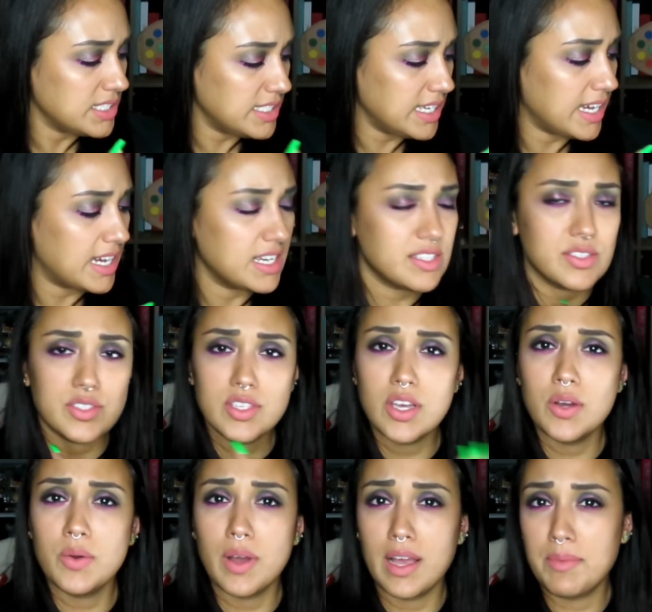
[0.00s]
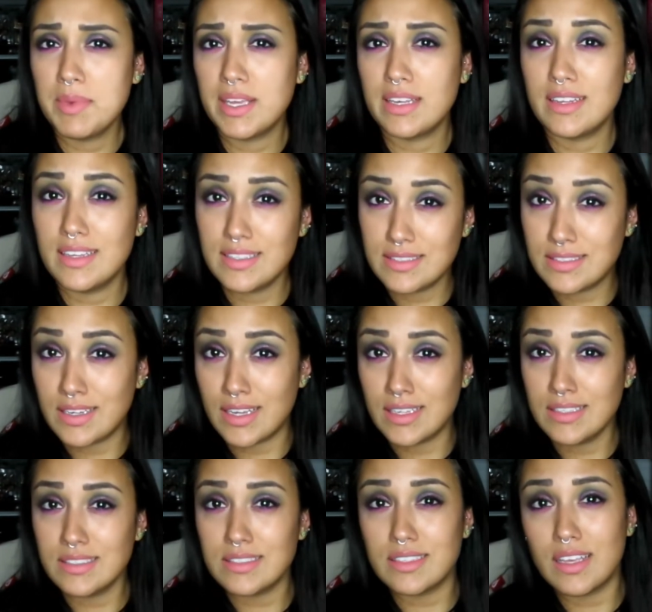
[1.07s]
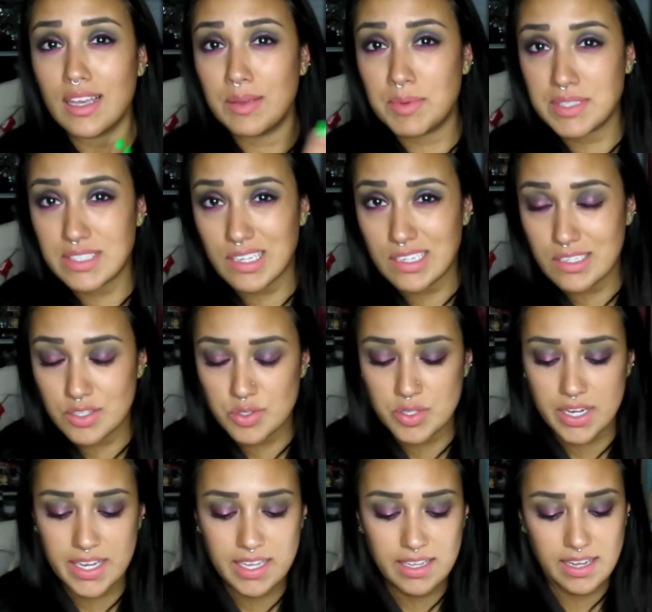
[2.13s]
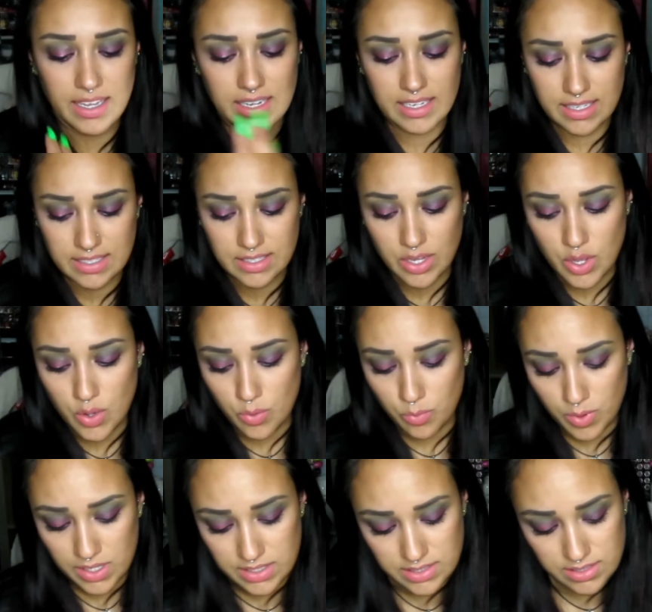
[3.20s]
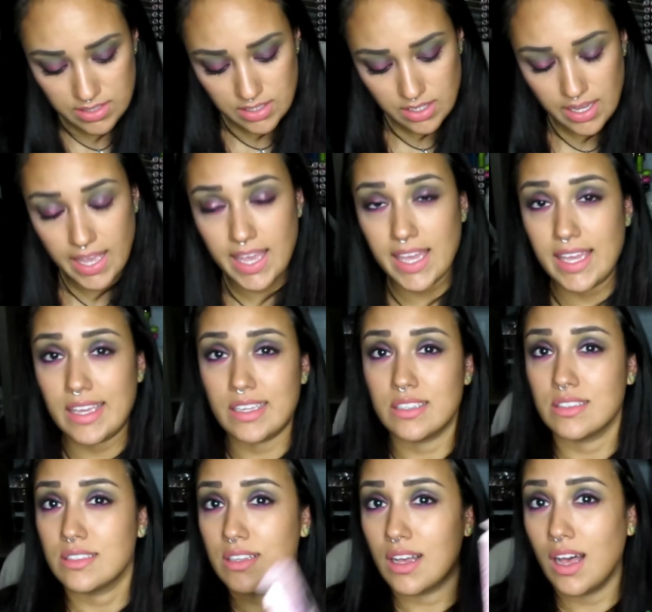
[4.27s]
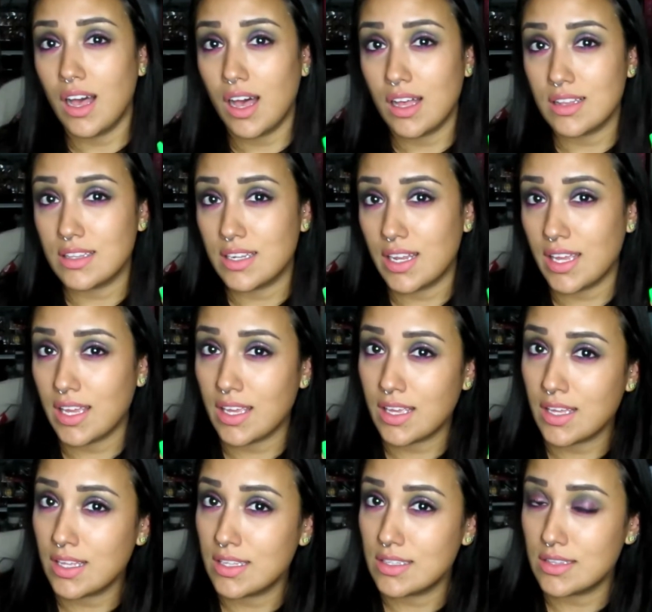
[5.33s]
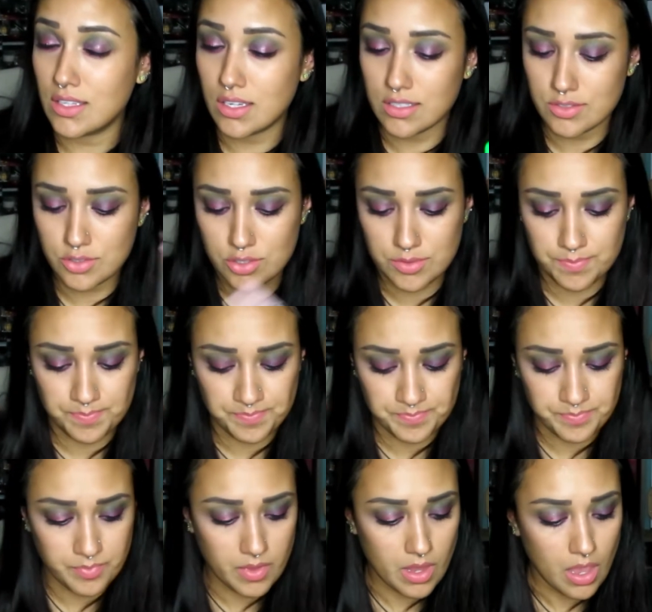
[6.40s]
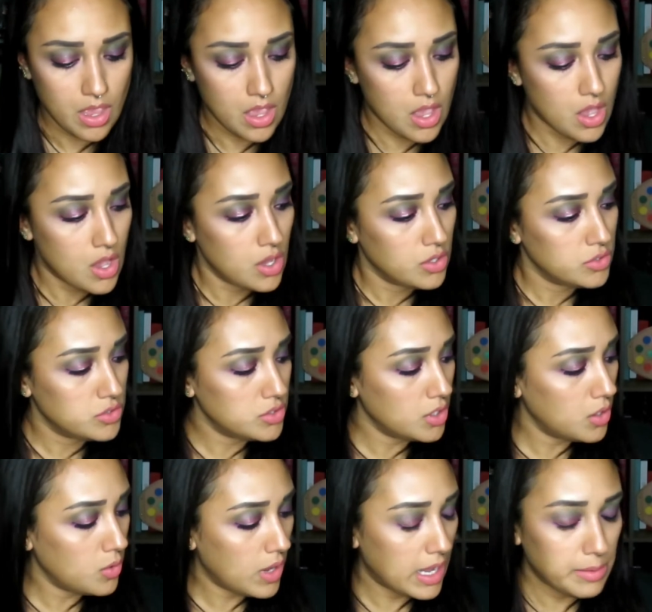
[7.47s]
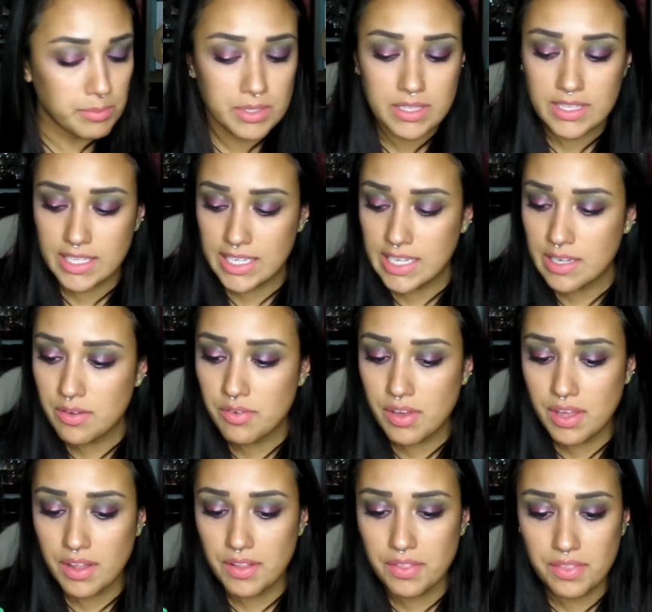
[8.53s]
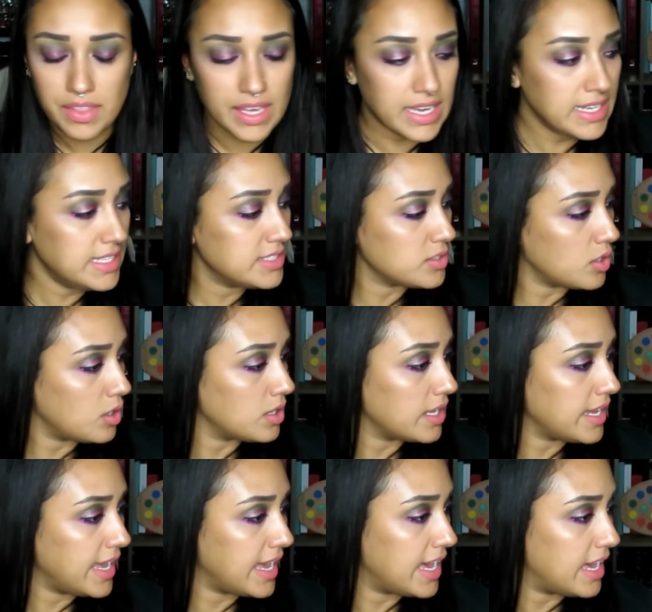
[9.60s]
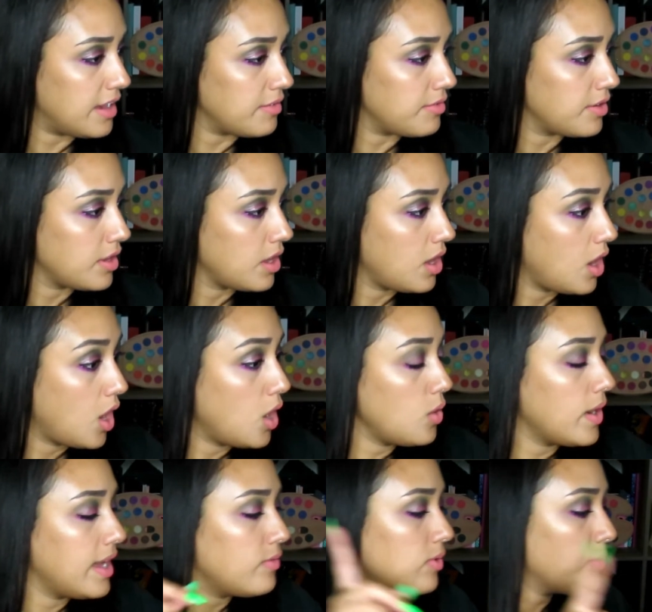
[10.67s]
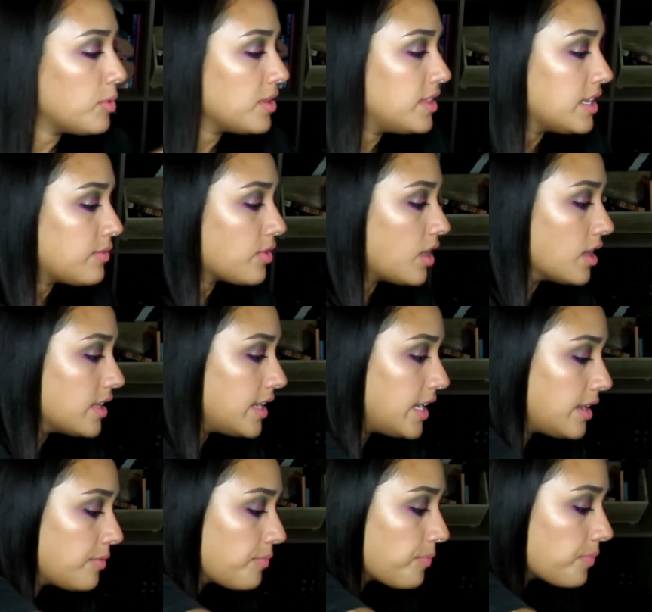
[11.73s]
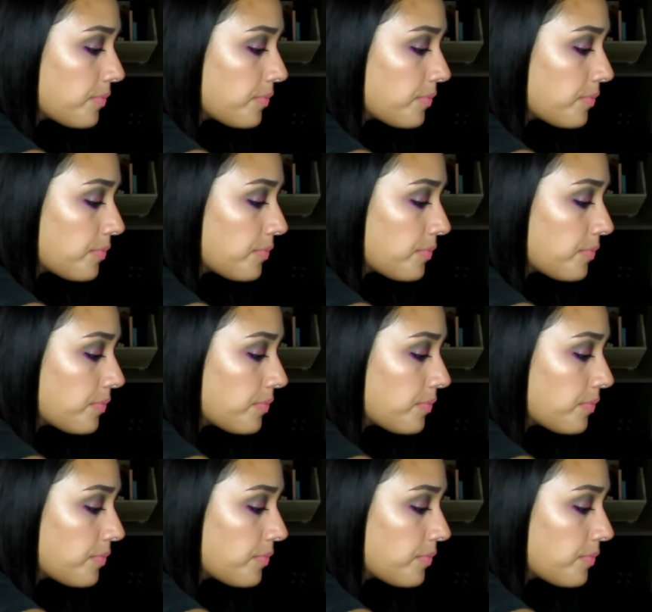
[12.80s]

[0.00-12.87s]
Yeah, so I mean, it's nice. I'm excited to try it, and it was a holiday launch. So I believe that is all I have. Oh, I have one more thing for holiday.